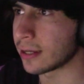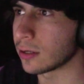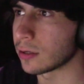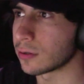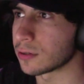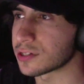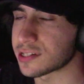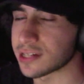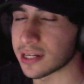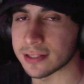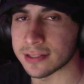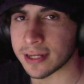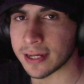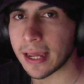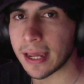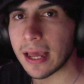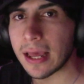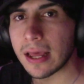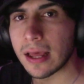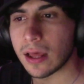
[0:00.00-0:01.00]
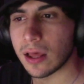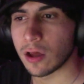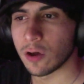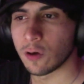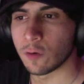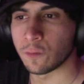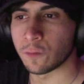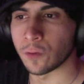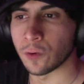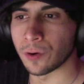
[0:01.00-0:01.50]
or Sunday
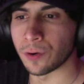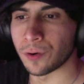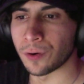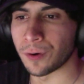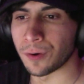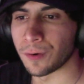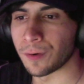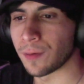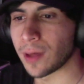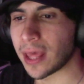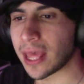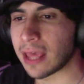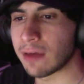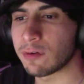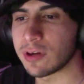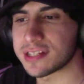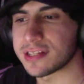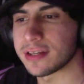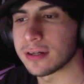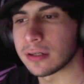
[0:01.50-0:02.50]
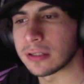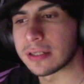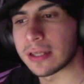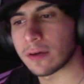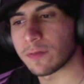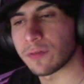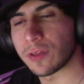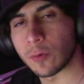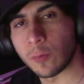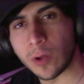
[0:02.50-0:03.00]
for every single day
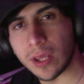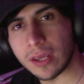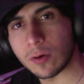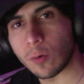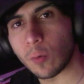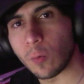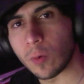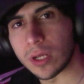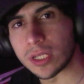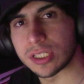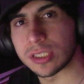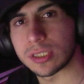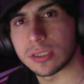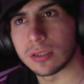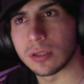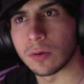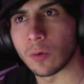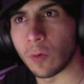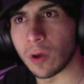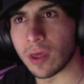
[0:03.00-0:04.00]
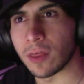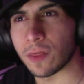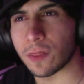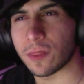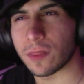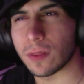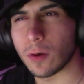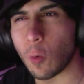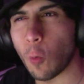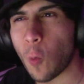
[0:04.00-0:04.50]
of the week with
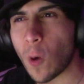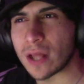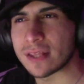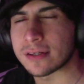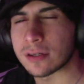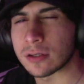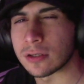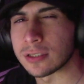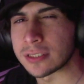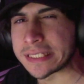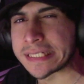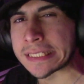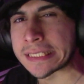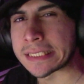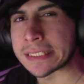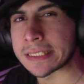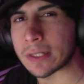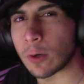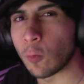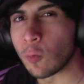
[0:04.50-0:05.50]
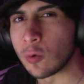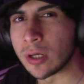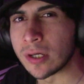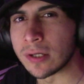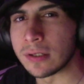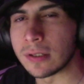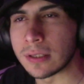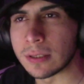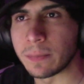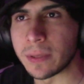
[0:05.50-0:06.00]
with what content
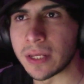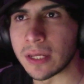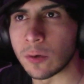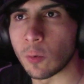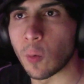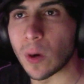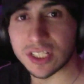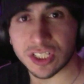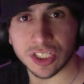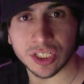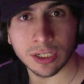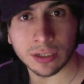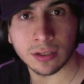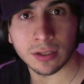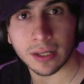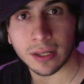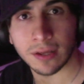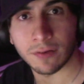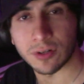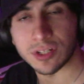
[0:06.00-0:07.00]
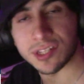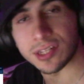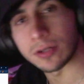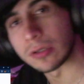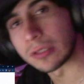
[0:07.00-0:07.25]
we'll be watching every single